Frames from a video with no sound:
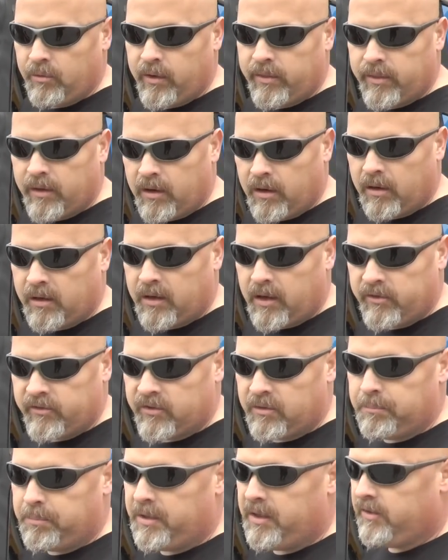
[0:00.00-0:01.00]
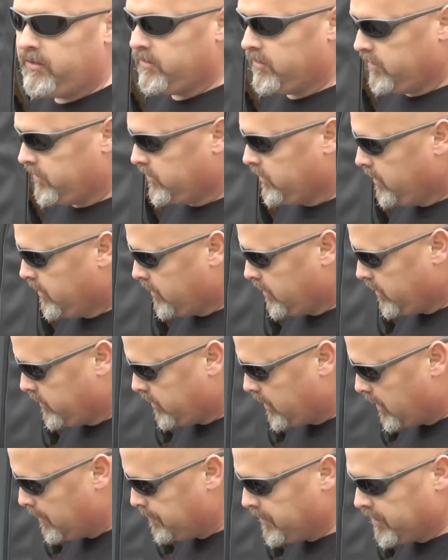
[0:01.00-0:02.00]
with our custom pieces, the
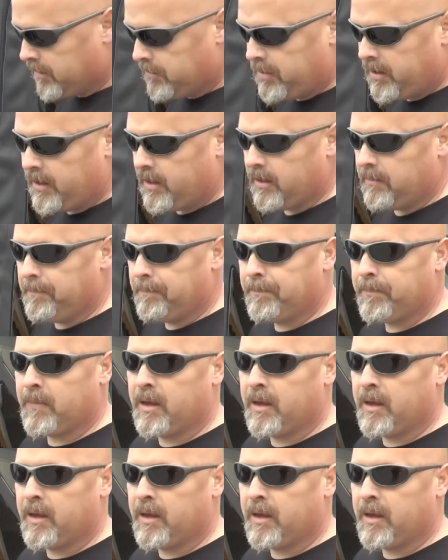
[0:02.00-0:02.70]
top and the bottom.